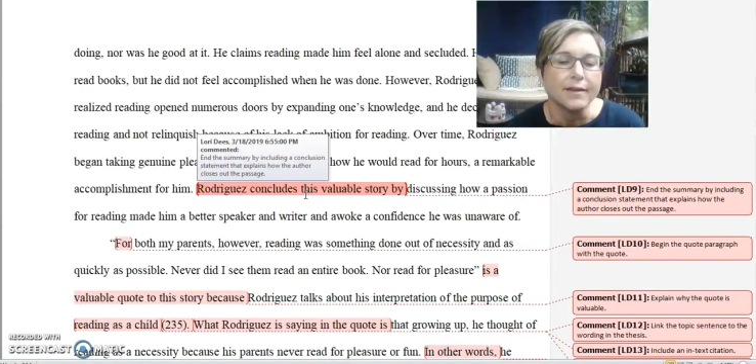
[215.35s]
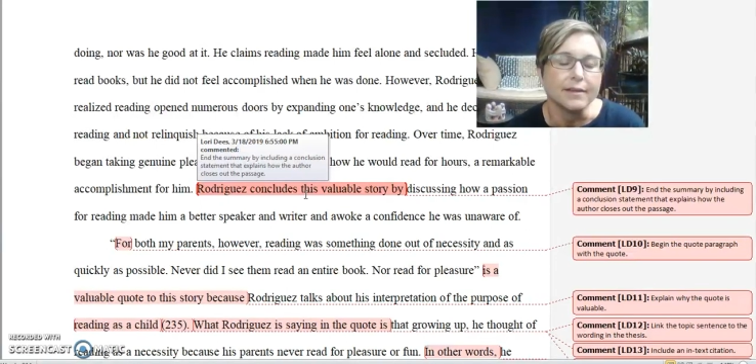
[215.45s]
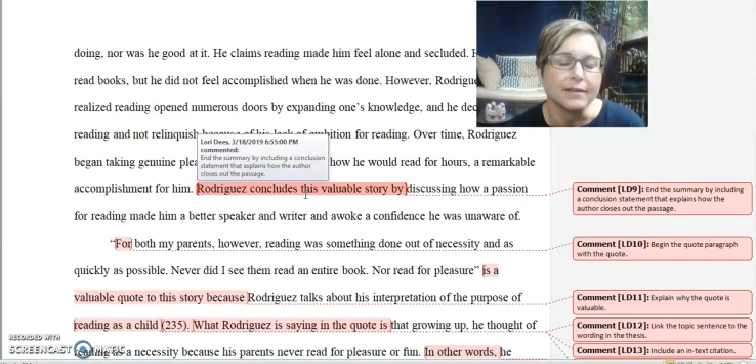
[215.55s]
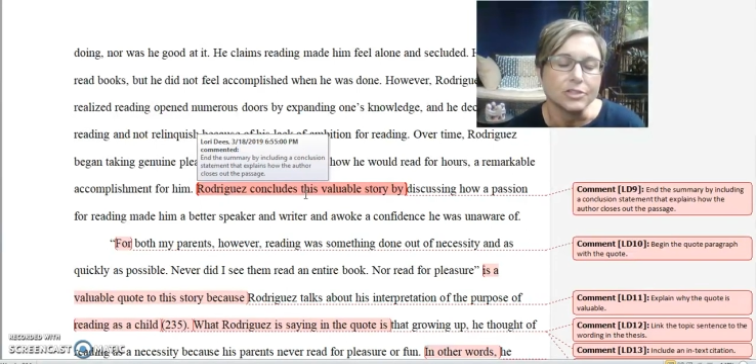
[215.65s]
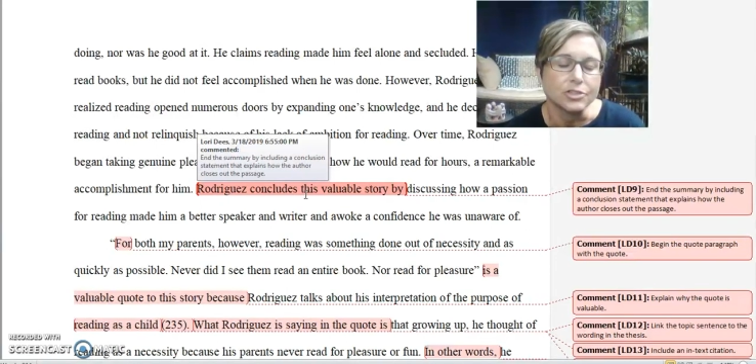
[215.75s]

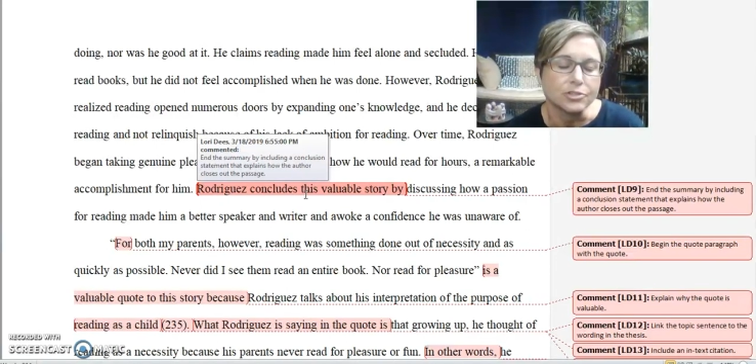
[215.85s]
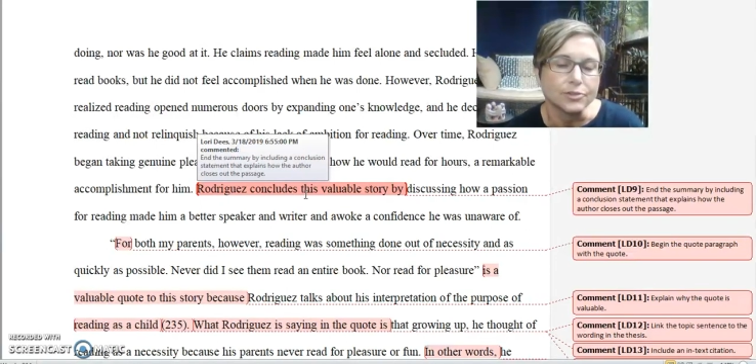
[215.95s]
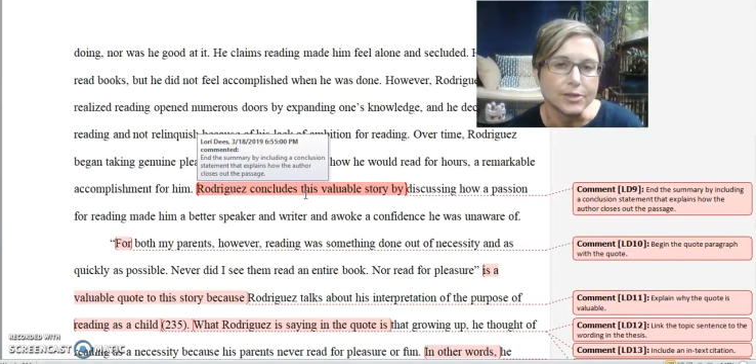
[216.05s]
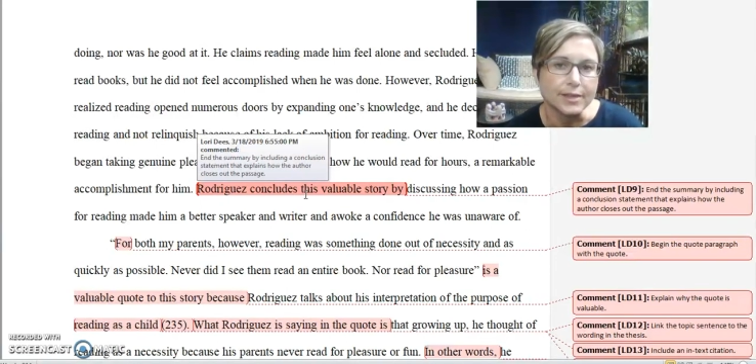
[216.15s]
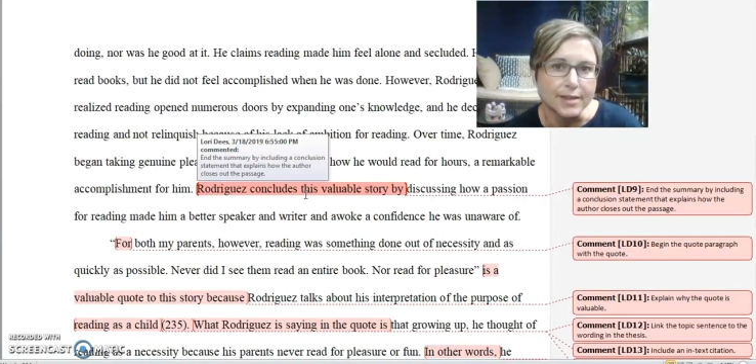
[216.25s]
and just
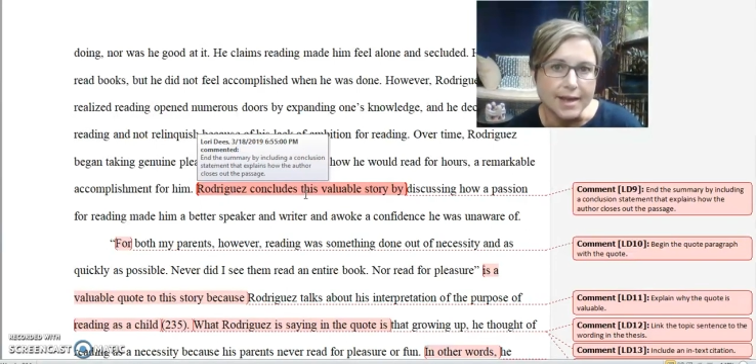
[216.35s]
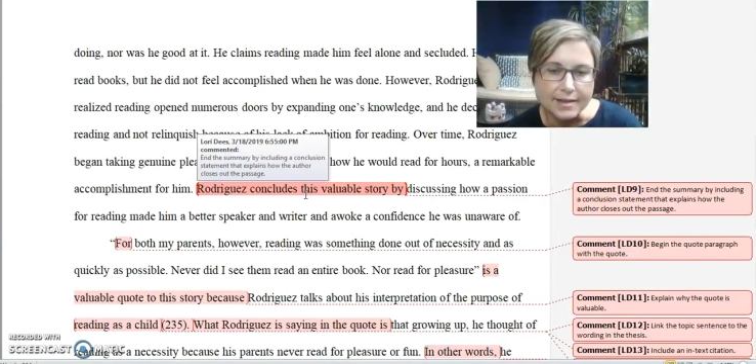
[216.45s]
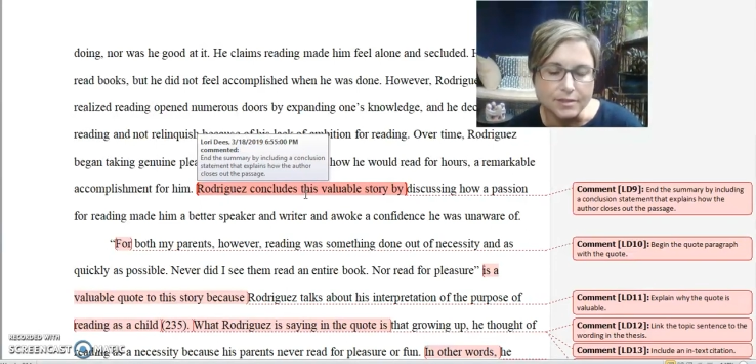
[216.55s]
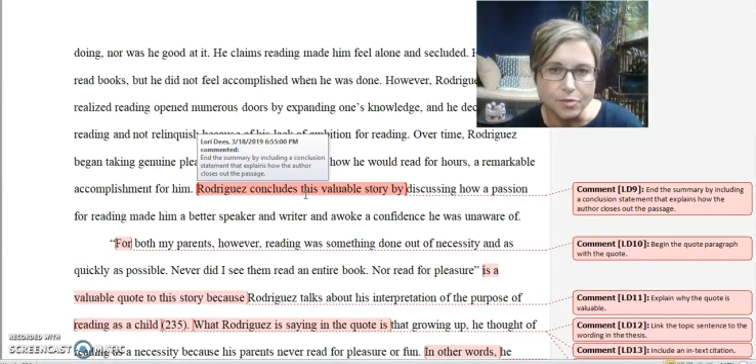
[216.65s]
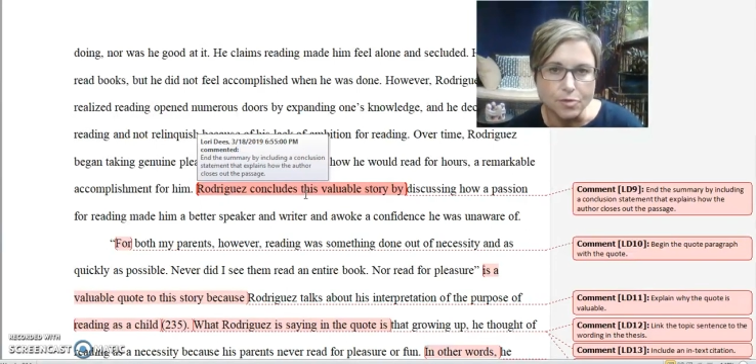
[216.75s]
look at the
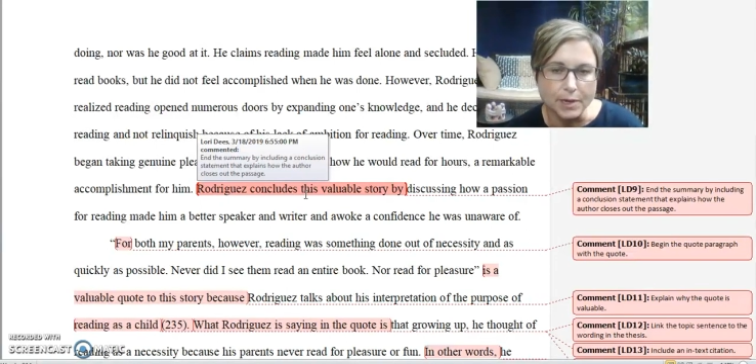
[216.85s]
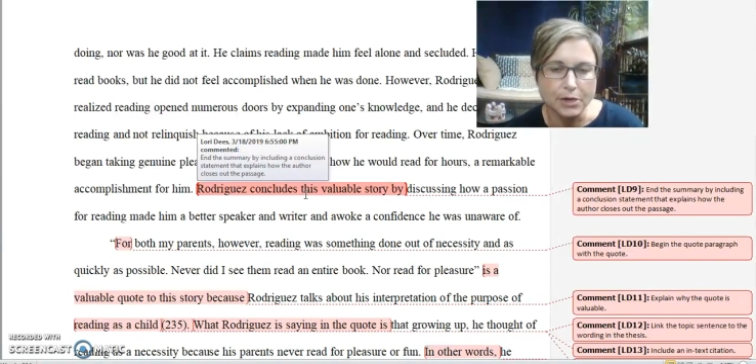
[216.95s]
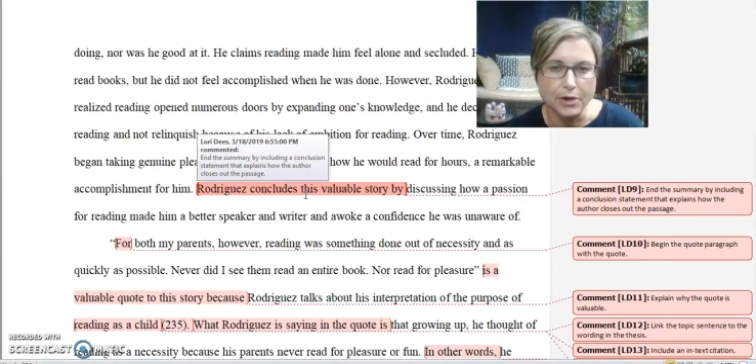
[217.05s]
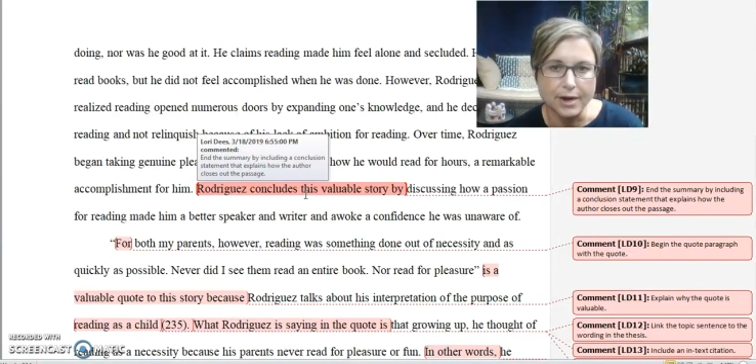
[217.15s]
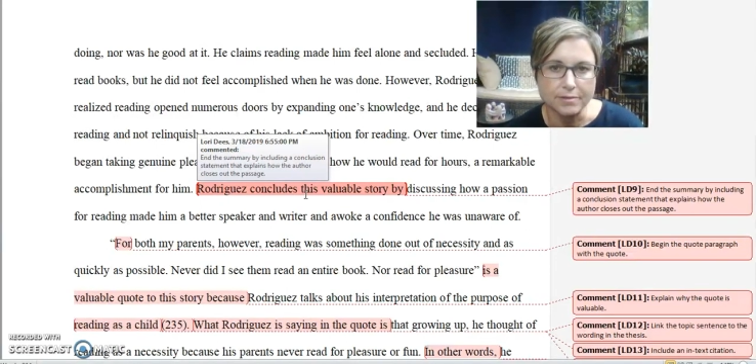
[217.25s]
last few
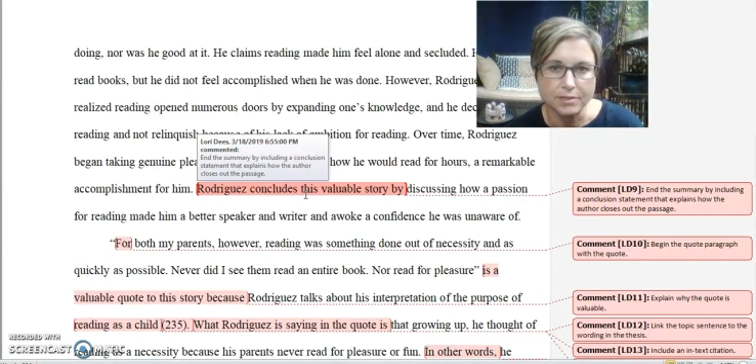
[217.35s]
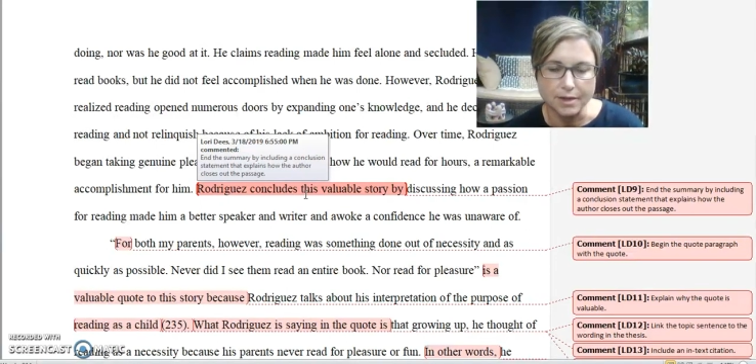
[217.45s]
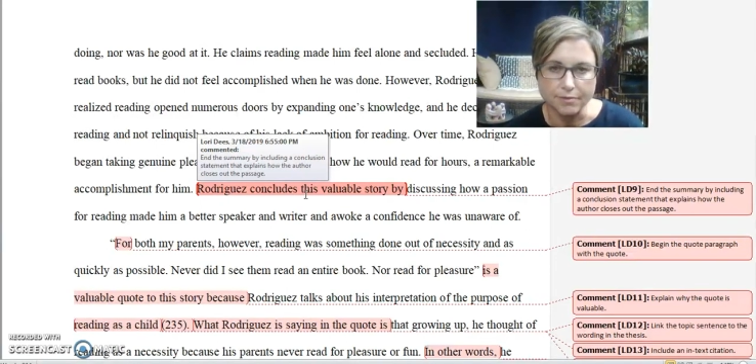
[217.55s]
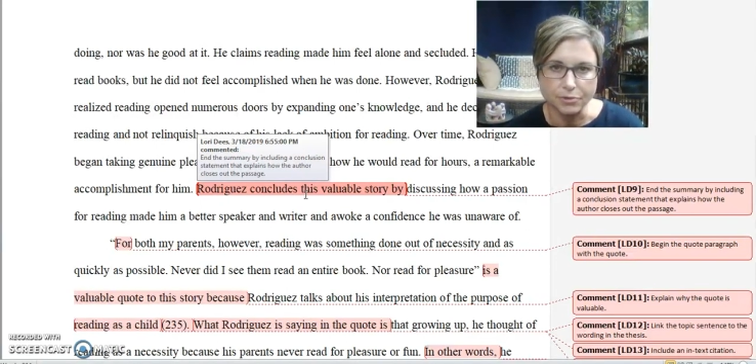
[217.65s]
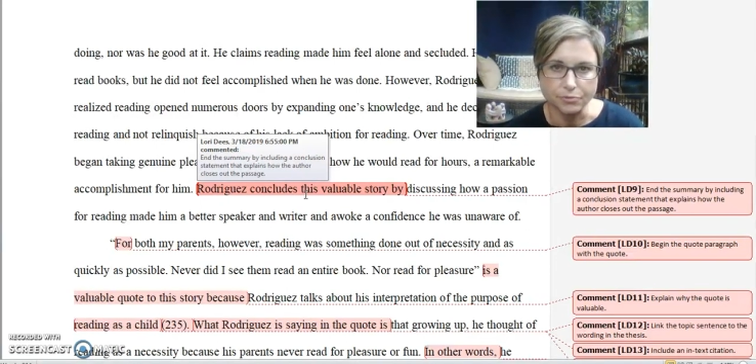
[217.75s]
paragraphs
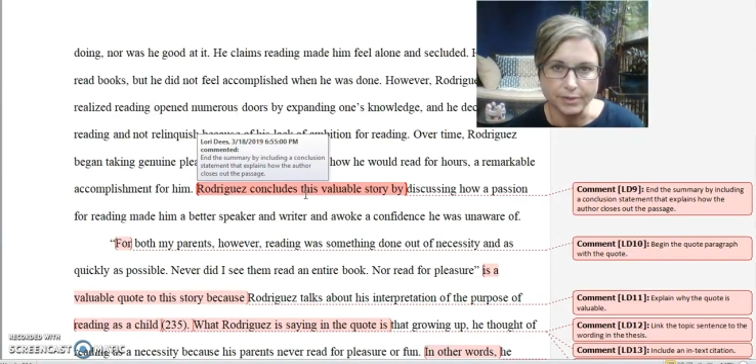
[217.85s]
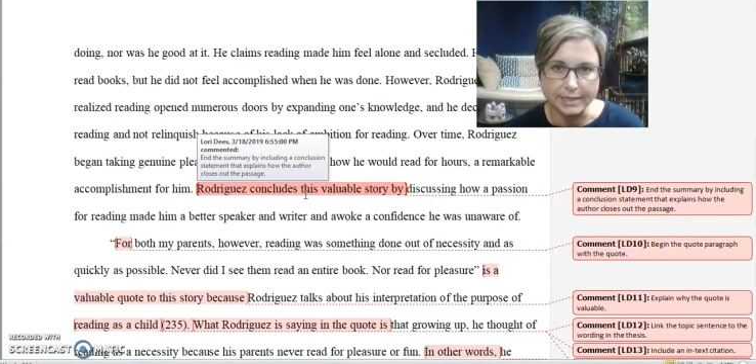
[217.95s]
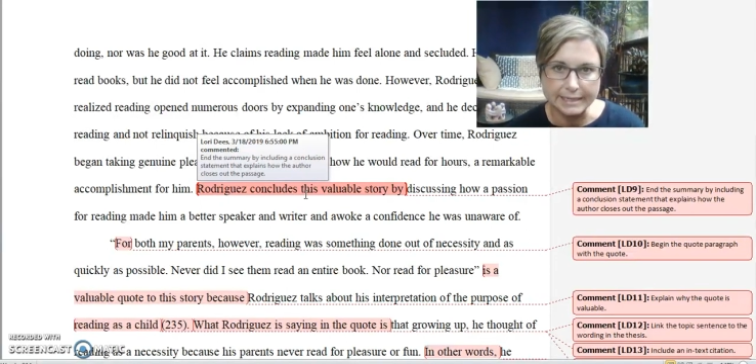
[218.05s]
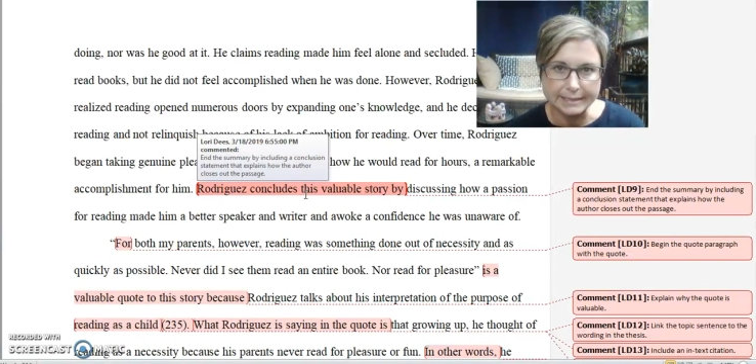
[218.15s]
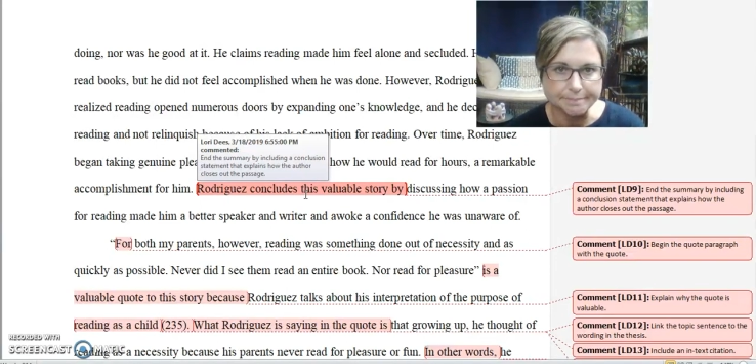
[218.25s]
of your
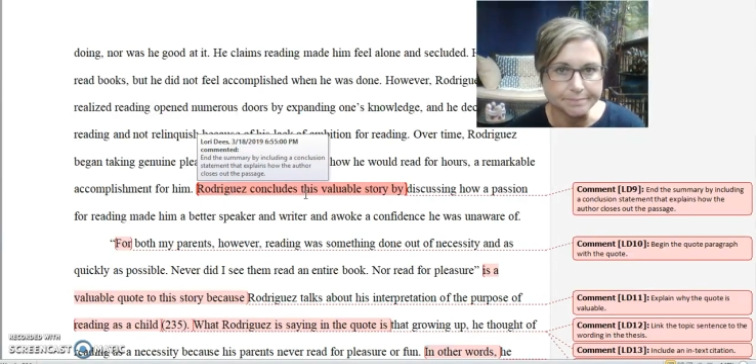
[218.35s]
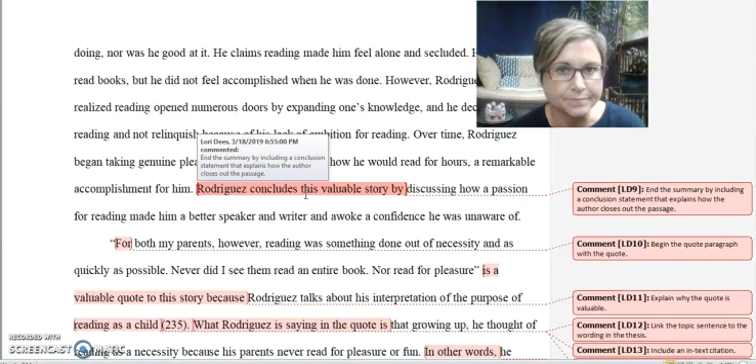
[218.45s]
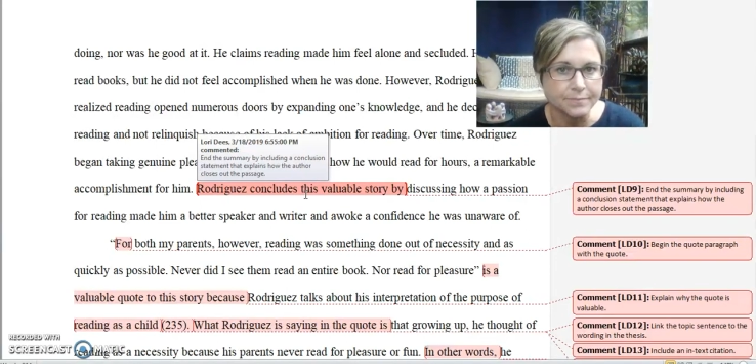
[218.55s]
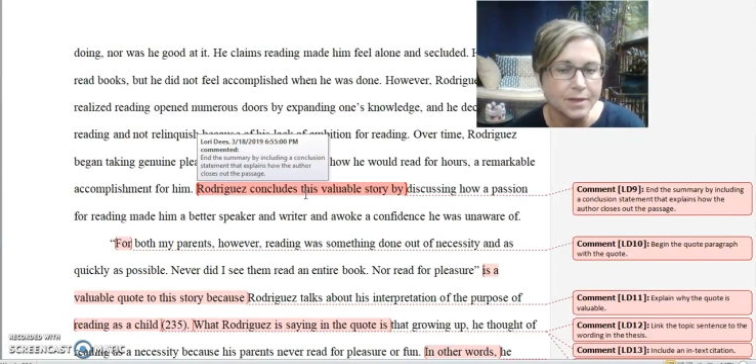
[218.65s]
reading,